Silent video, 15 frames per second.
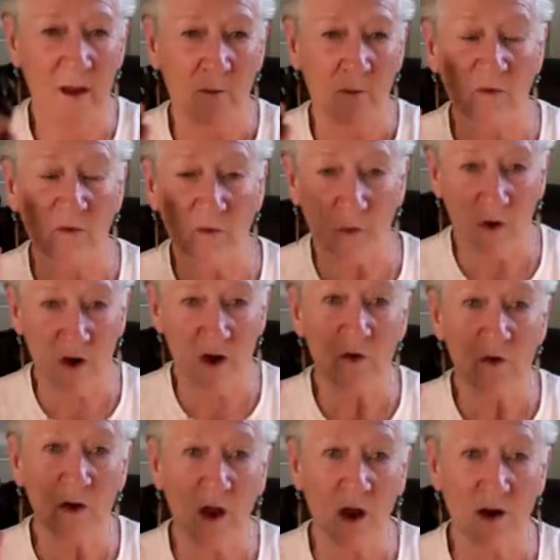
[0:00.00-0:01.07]
before
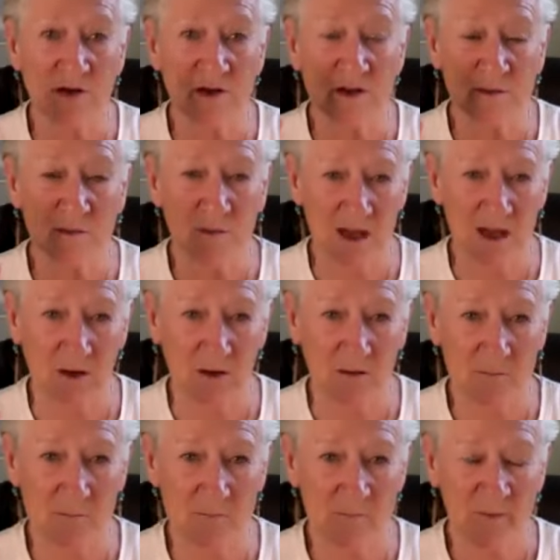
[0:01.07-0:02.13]
your largest
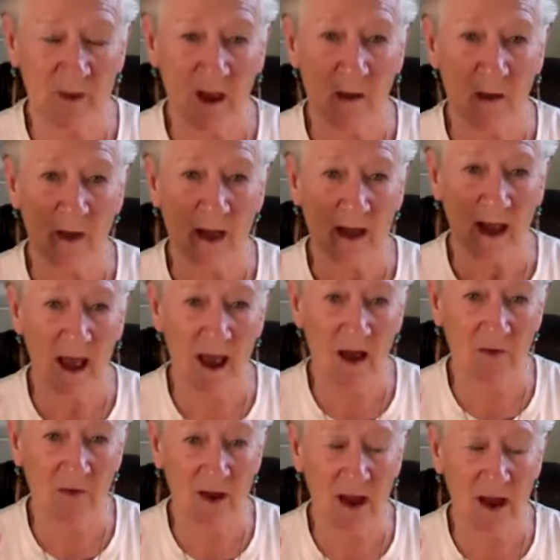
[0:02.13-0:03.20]
meal, about a
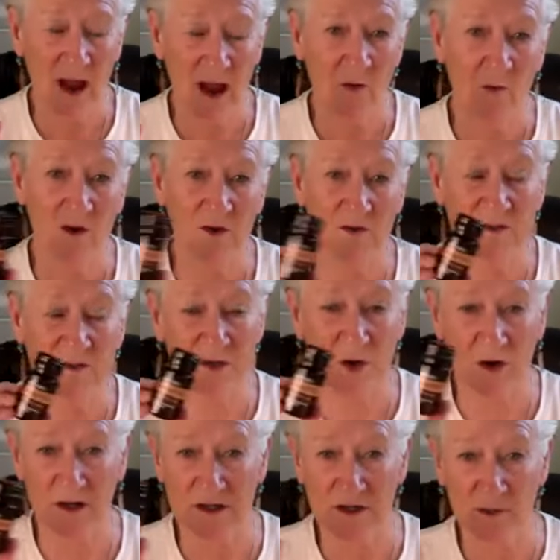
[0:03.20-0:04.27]
half an hour when you're
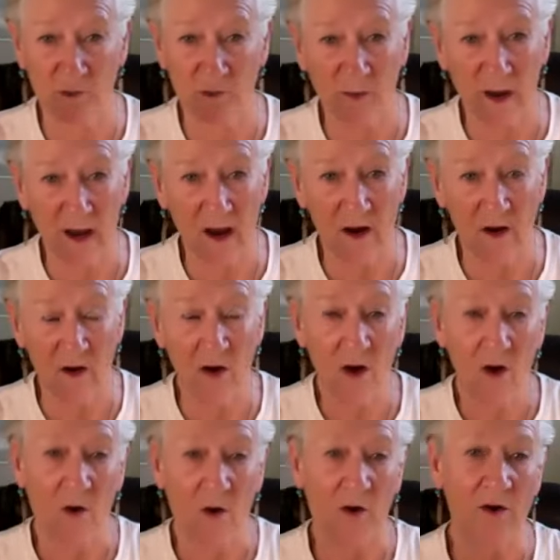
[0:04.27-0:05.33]
starting to prepare,
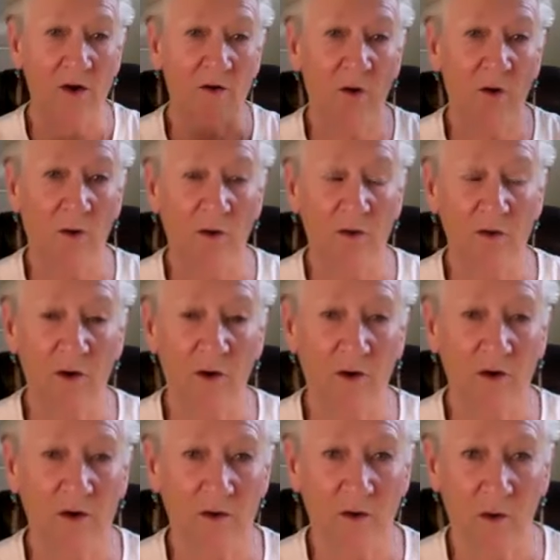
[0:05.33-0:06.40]
or you know
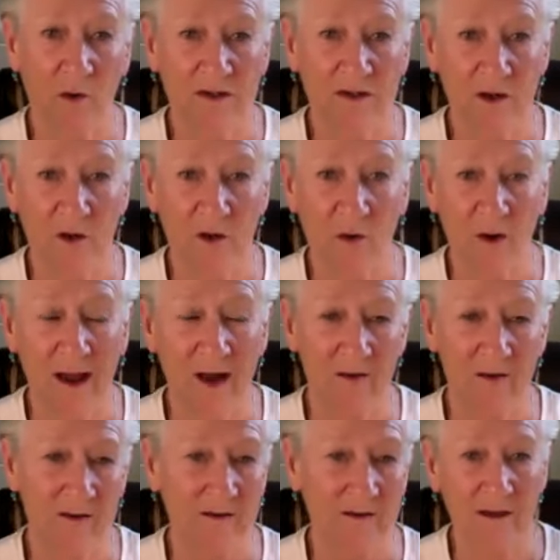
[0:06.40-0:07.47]
you're going to go
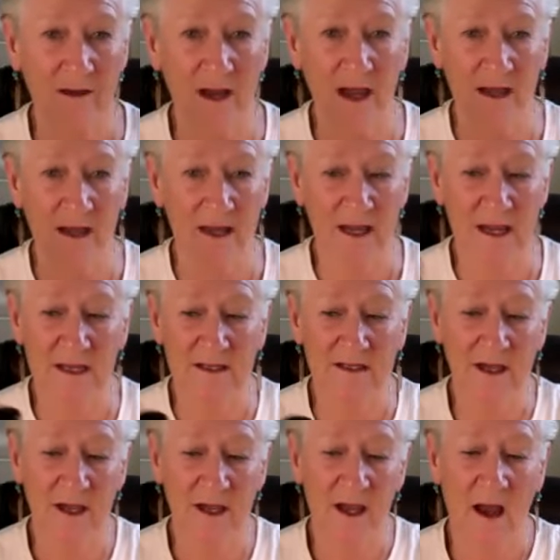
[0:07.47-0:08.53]
out and eat,
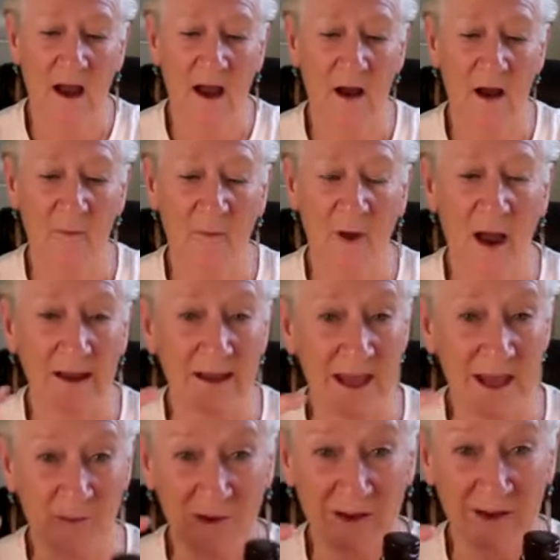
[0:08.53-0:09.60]
I
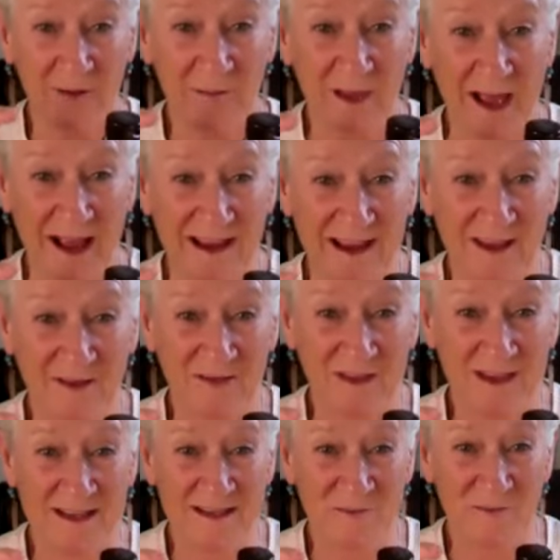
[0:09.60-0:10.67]
keep a little baggie of
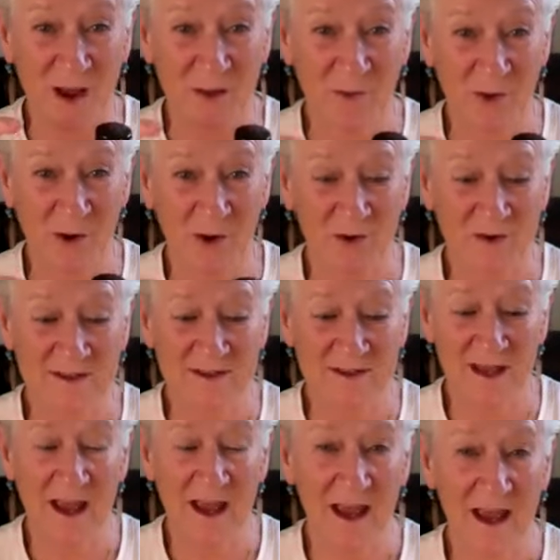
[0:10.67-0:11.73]
these in my purse,
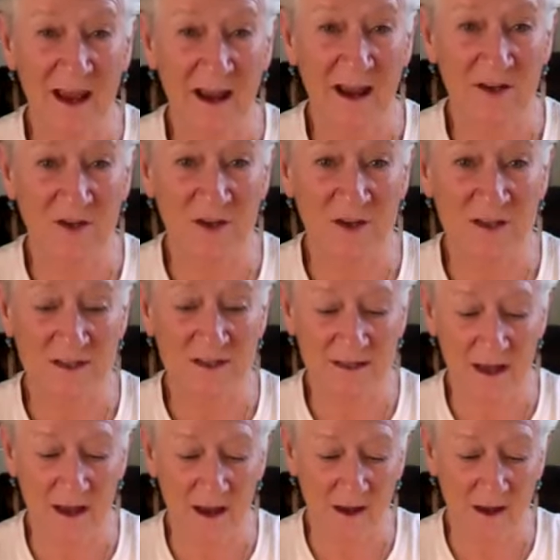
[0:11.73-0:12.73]
and I just